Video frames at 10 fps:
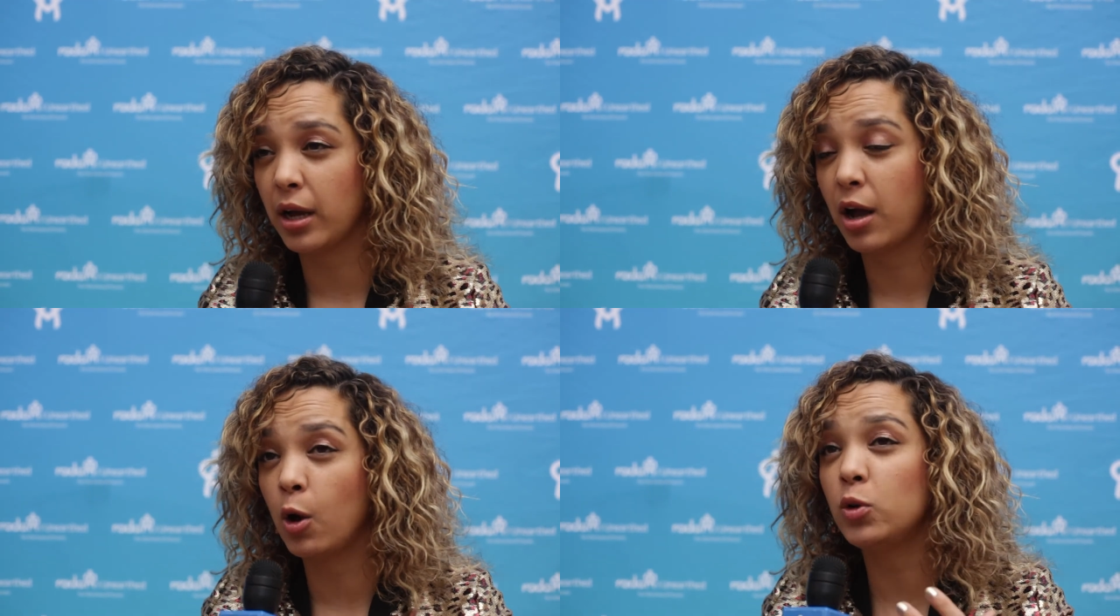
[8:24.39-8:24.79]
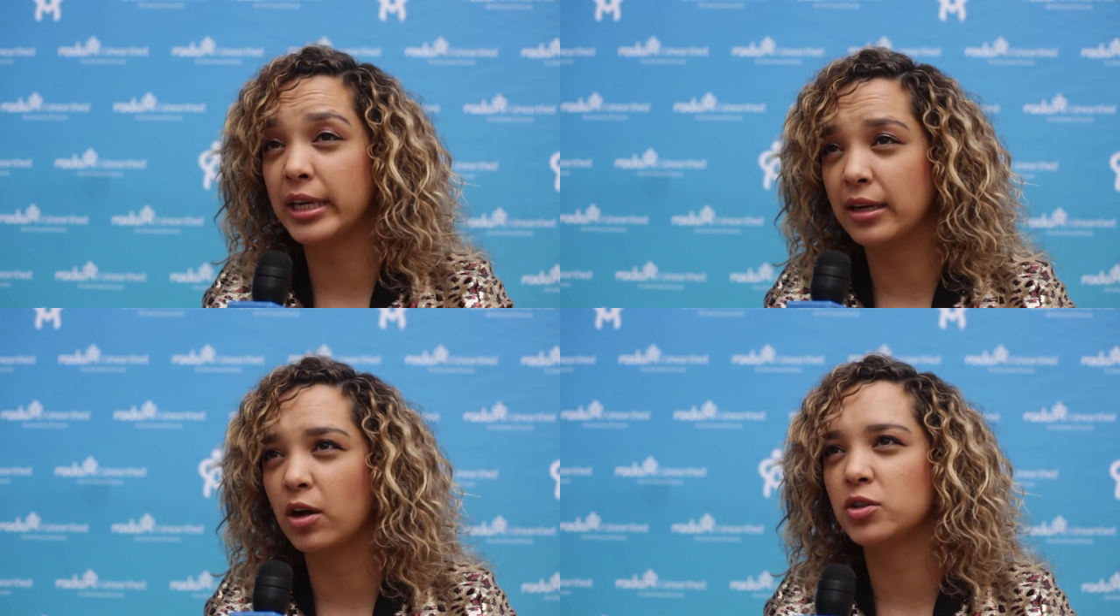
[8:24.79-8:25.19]

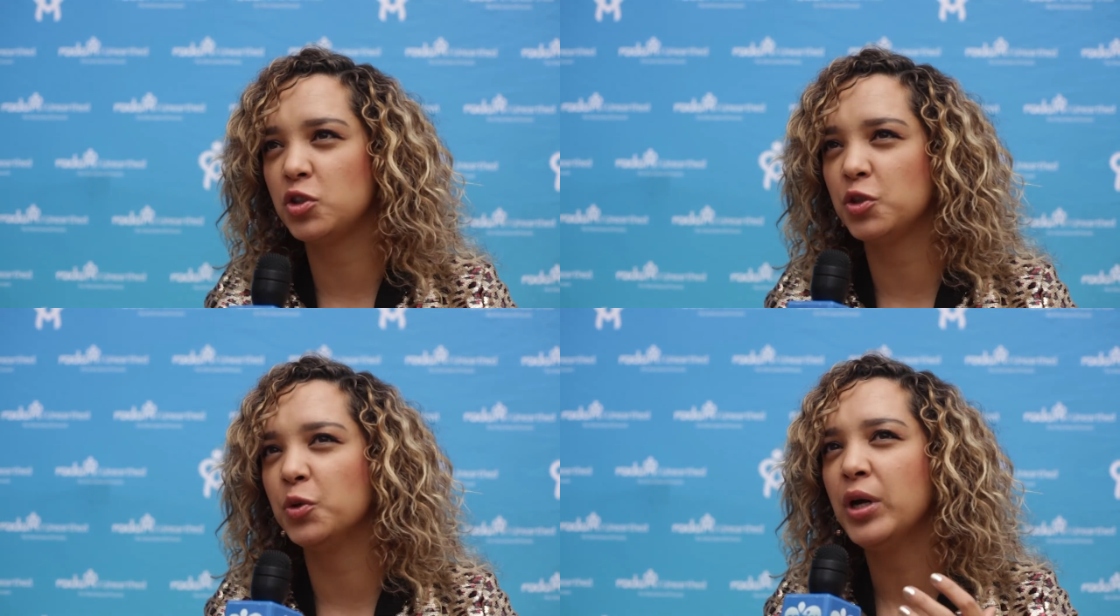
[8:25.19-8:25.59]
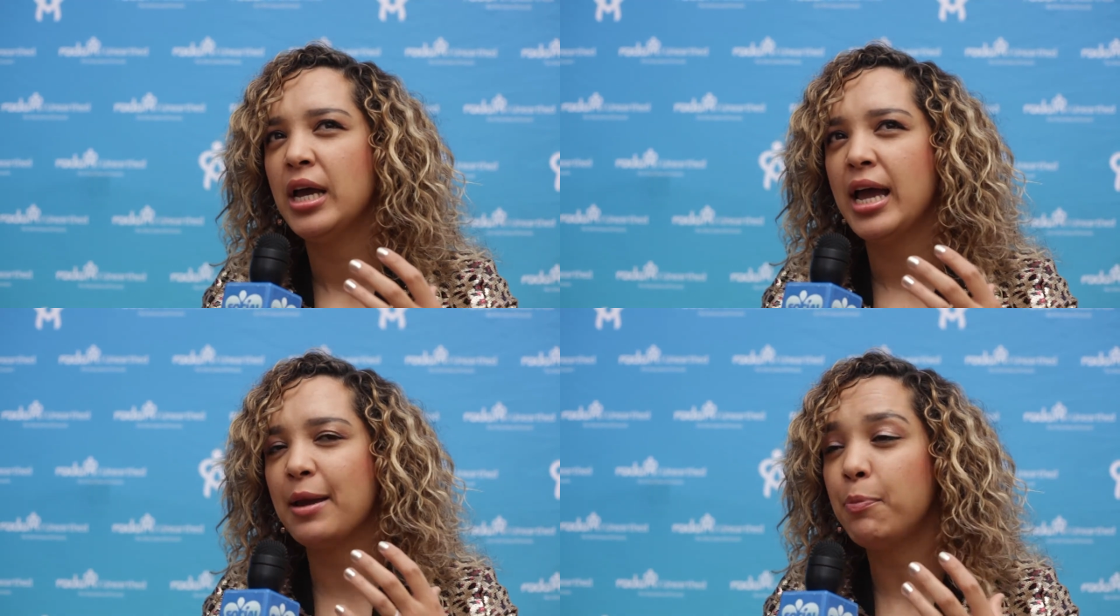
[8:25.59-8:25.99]
holding on to
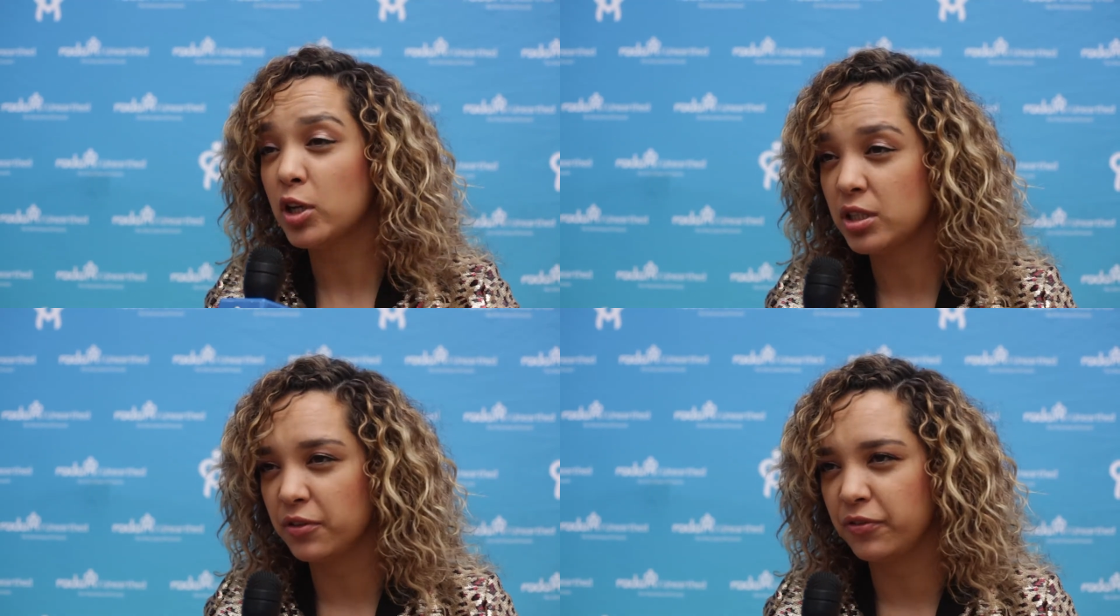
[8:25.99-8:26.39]
a positive